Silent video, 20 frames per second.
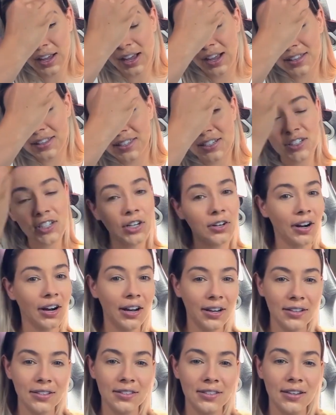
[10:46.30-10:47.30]
It's such a
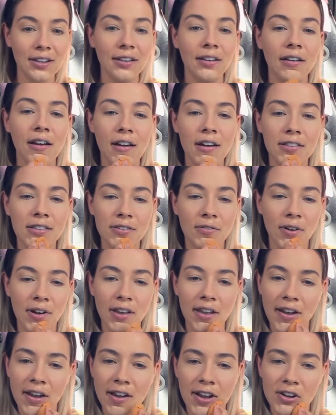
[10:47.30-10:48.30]
great concealer. It's a
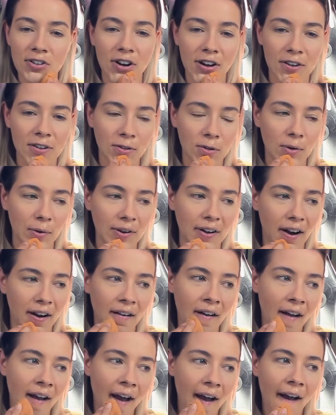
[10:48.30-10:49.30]
really good drugstore
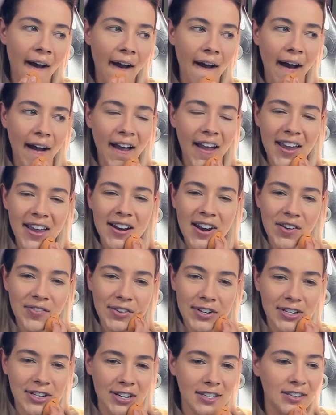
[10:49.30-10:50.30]
one. I can
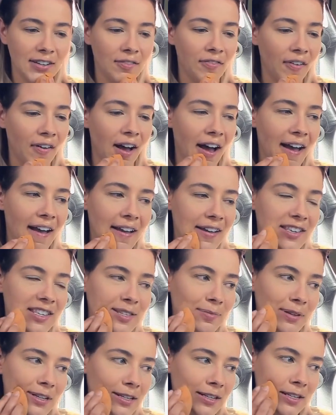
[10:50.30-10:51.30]
never justify
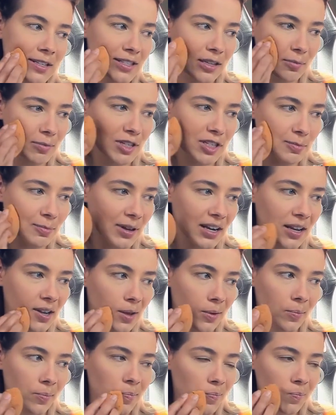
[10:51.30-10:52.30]
spending so much
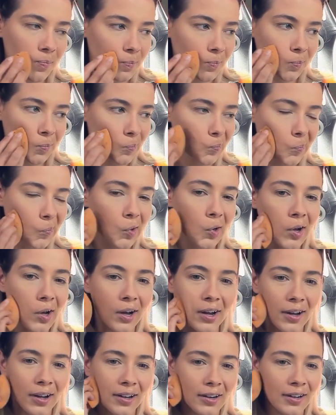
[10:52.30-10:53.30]
money
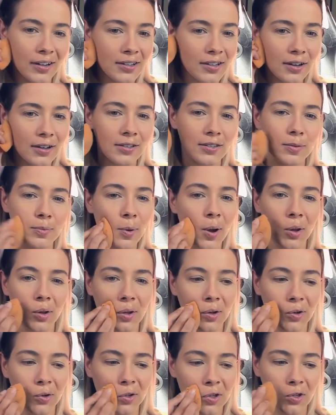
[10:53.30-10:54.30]
on a small
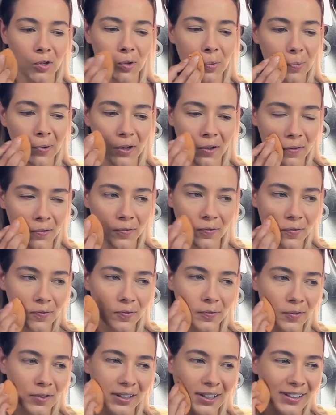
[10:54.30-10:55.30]
little tube of
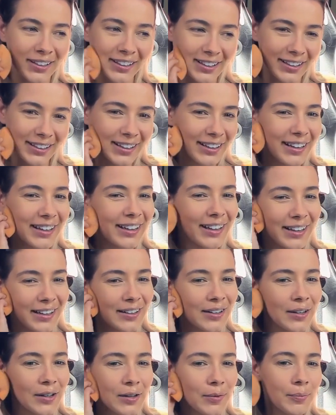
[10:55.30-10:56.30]

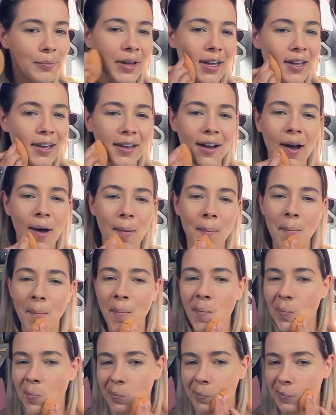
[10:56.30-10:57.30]
makeup.
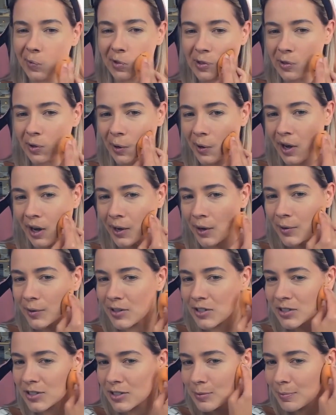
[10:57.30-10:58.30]
So I
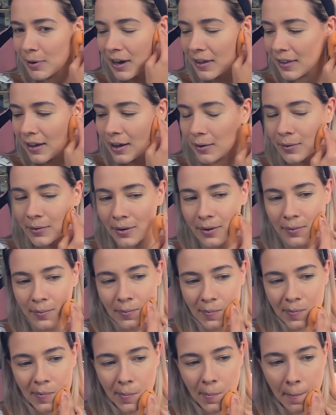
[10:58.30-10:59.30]
always just buy that one.